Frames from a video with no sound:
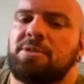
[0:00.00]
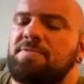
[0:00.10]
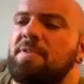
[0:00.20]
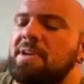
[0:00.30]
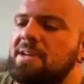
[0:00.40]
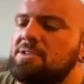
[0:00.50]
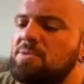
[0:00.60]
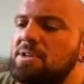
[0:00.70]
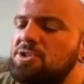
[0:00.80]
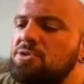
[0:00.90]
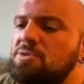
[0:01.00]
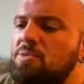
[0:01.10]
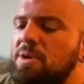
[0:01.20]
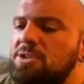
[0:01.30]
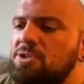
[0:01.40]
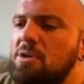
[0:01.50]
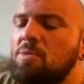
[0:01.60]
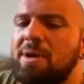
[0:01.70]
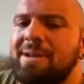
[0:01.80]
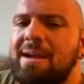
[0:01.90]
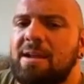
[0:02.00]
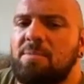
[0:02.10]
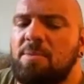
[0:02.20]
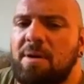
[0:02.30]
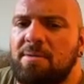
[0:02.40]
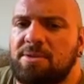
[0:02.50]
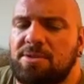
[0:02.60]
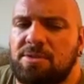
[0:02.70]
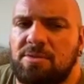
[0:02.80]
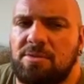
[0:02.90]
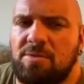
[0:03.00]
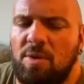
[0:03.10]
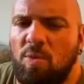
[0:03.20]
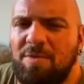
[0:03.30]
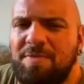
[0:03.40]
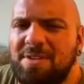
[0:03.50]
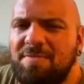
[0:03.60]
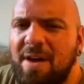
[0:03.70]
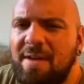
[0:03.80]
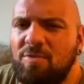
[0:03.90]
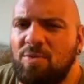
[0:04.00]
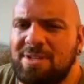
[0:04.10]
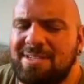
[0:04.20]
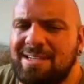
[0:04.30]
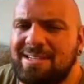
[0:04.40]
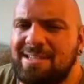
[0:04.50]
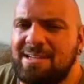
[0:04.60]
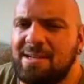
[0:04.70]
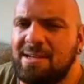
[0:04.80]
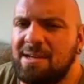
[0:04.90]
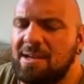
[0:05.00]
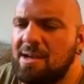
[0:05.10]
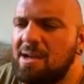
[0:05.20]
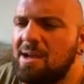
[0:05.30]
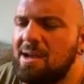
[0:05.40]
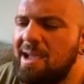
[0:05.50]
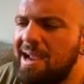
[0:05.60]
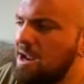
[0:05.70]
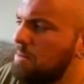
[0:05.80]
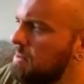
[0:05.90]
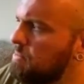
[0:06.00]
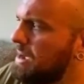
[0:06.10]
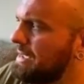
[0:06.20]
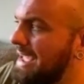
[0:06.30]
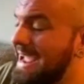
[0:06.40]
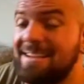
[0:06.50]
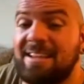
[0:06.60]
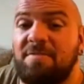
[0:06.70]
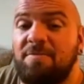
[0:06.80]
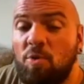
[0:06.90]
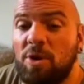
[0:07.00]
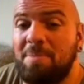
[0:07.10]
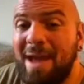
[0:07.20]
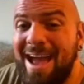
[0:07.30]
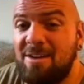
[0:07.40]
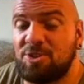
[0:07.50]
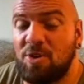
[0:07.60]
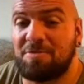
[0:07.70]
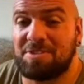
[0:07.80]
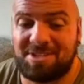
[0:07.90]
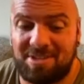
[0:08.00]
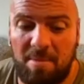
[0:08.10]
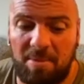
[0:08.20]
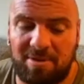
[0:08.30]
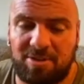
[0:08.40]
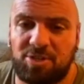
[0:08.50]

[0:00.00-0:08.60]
funny because when I started working out, I remember I was 155 or 160, and I remember I gained like 40 pounds over the summer. So